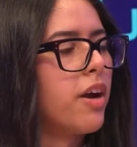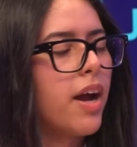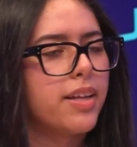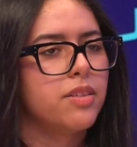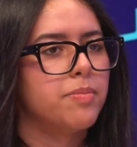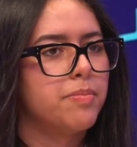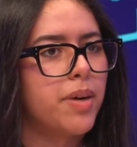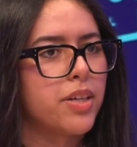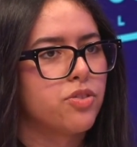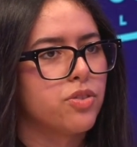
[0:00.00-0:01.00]
I had a
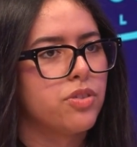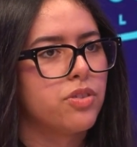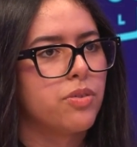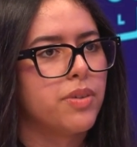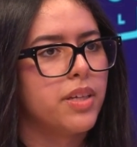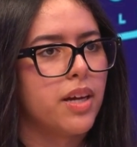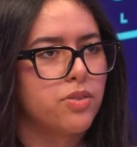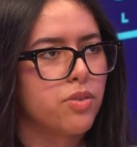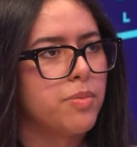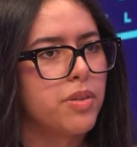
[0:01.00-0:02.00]
bachelor's degree at
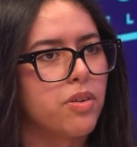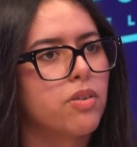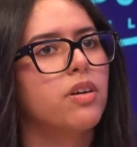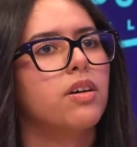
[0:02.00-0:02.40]
Lyon,